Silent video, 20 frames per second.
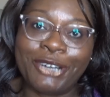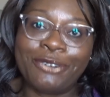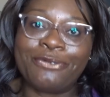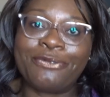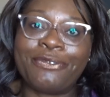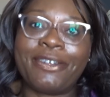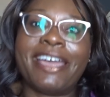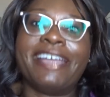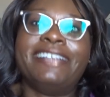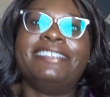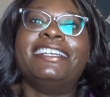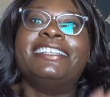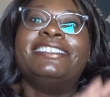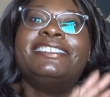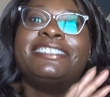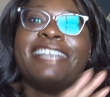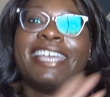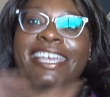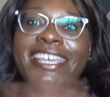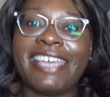Right,
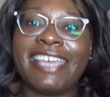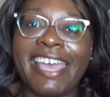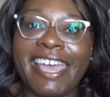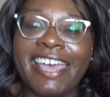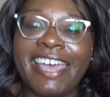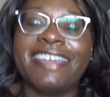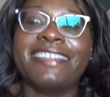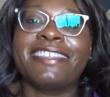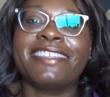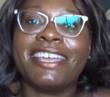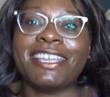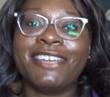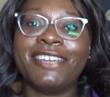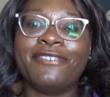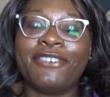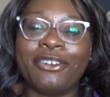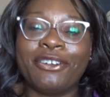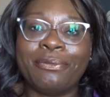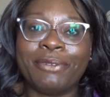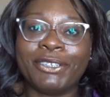take care. Thank you
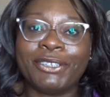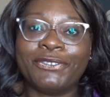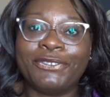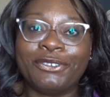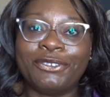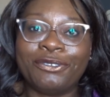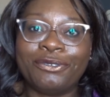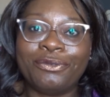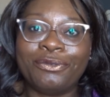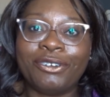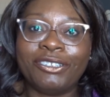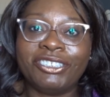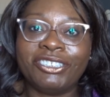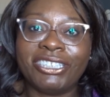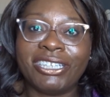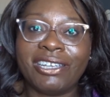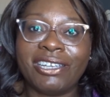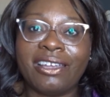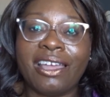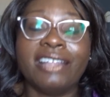very much for watching.